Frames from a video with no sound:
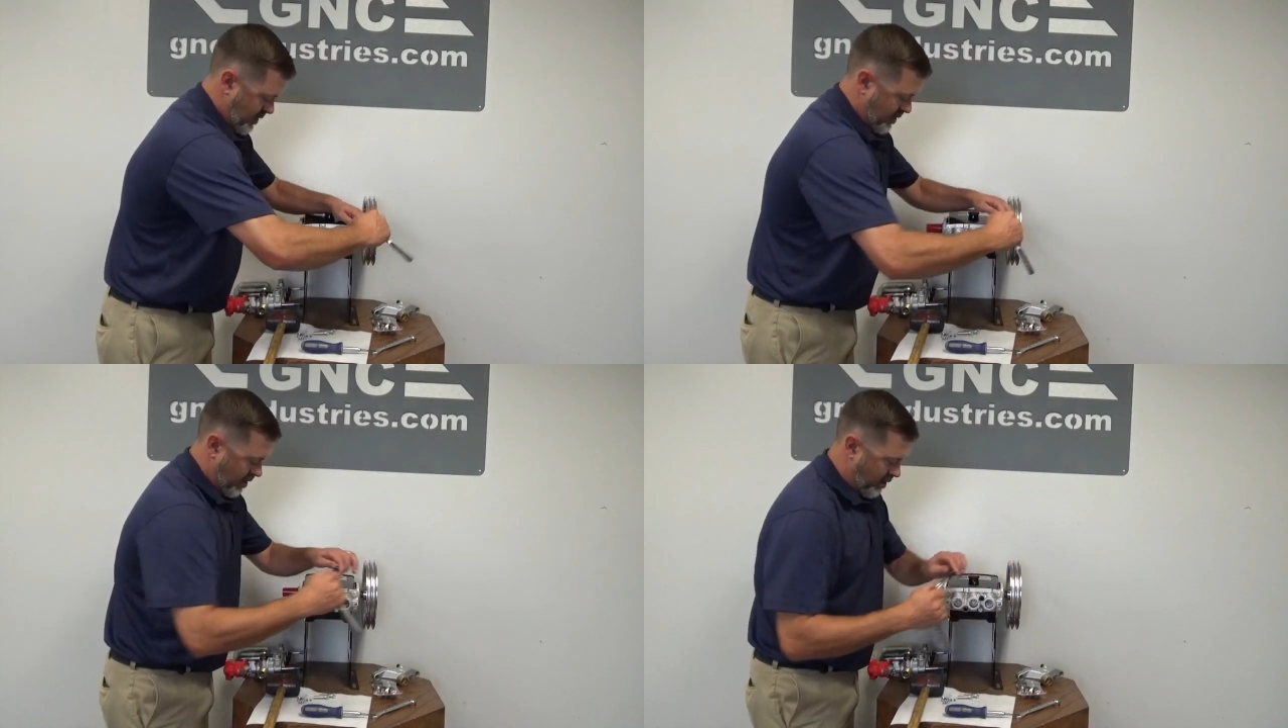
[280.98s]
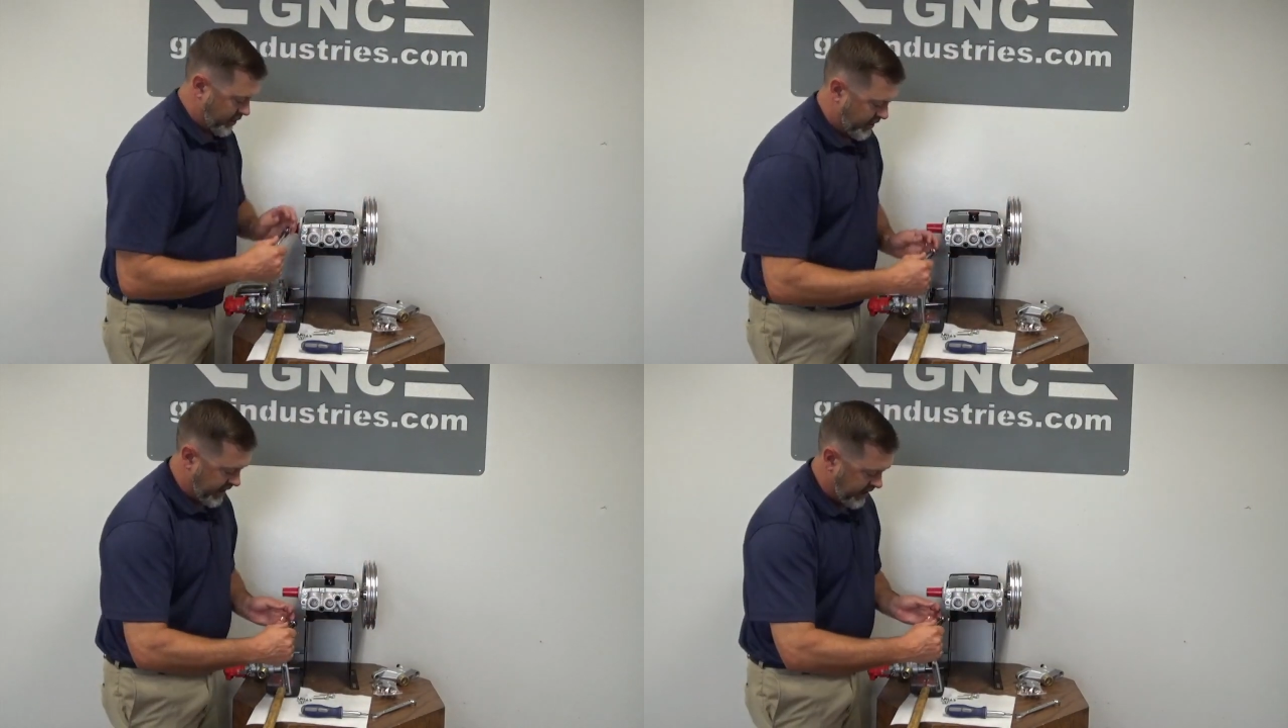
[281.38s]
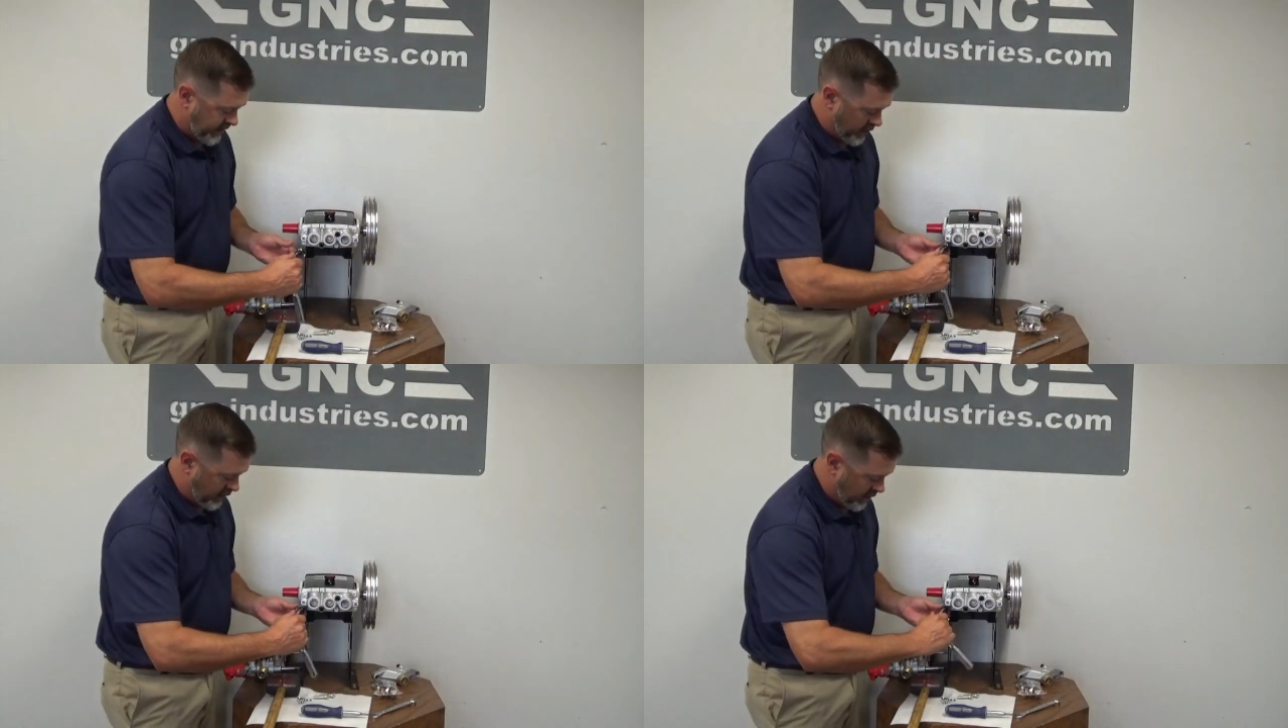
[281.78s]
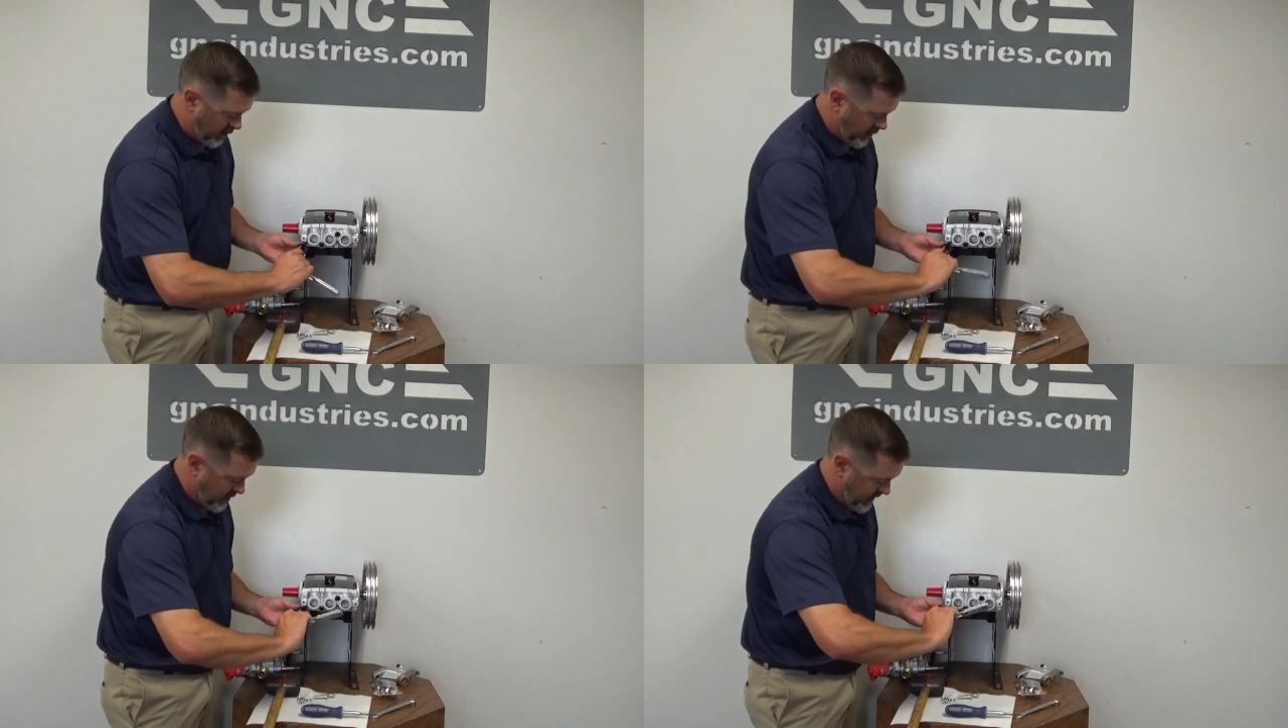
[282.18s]
alternating your
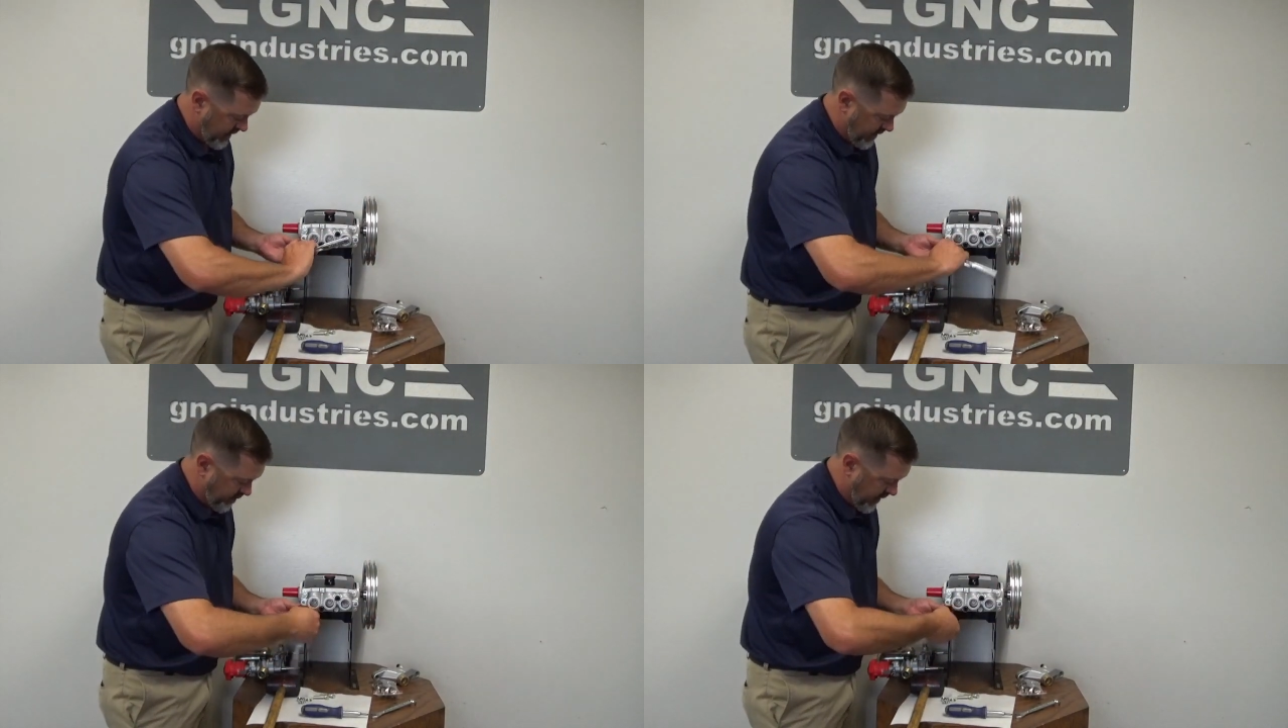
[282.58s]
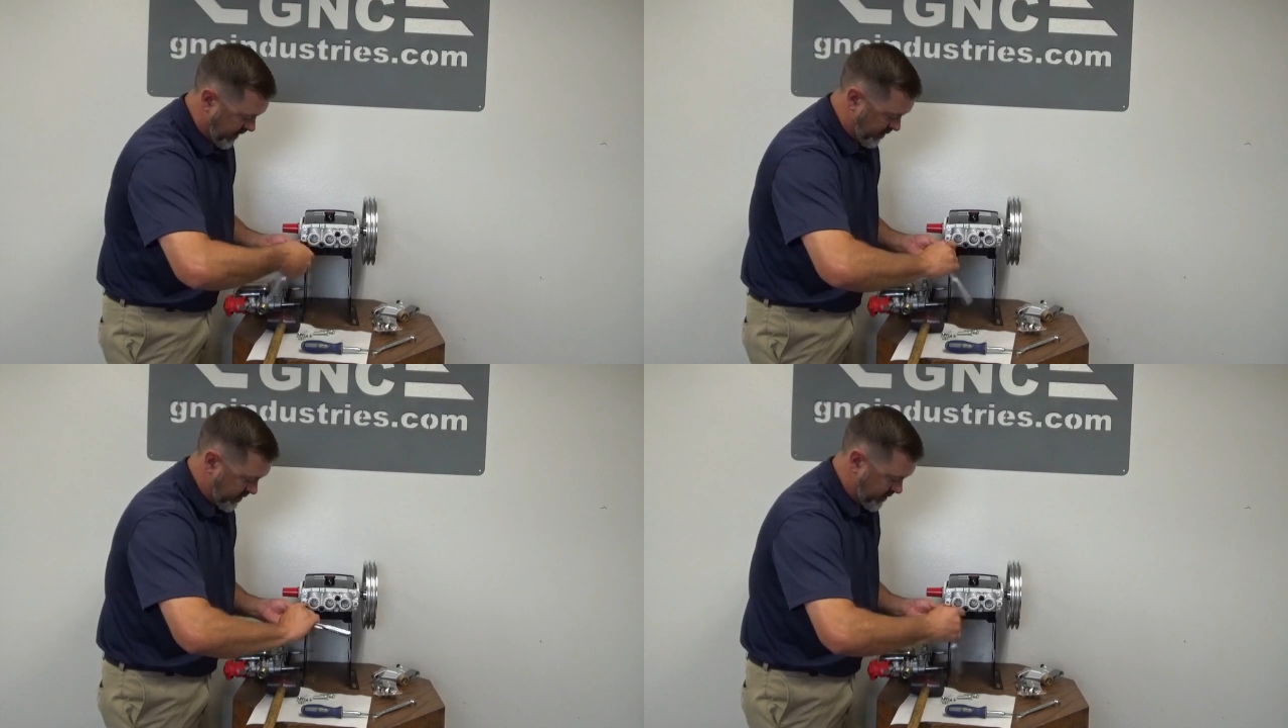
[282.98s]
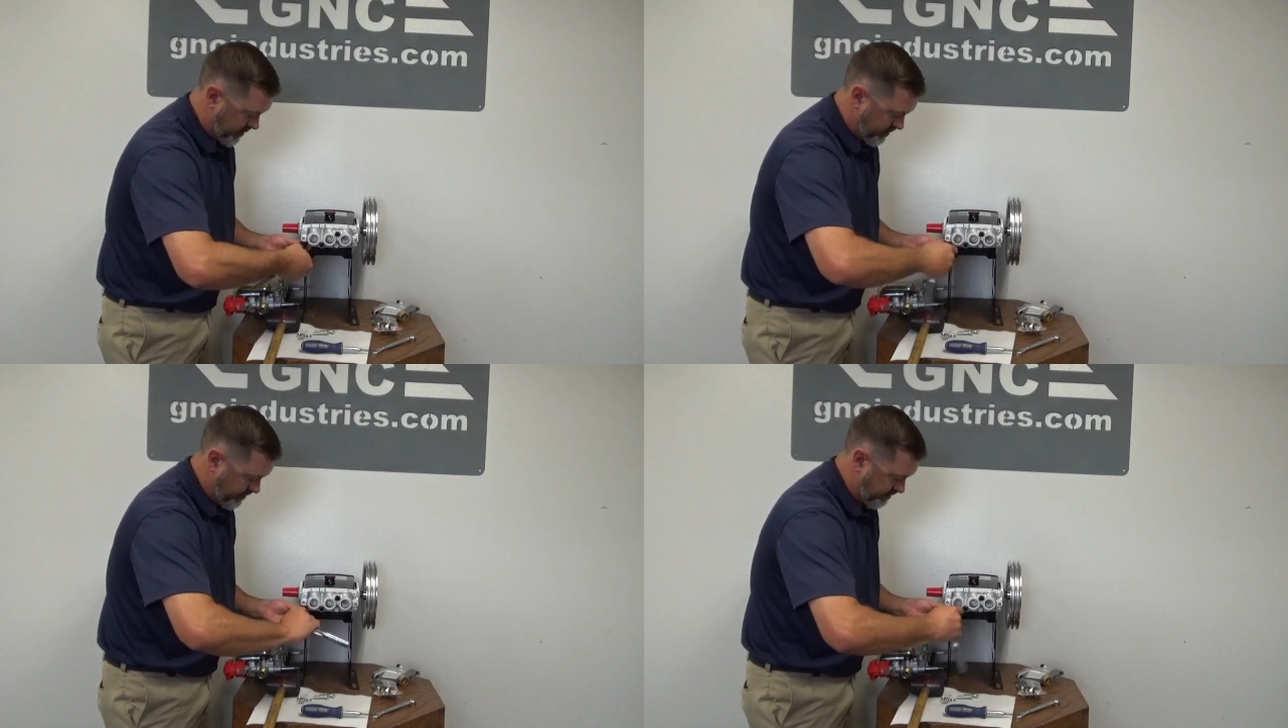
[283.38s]
tightening patterns.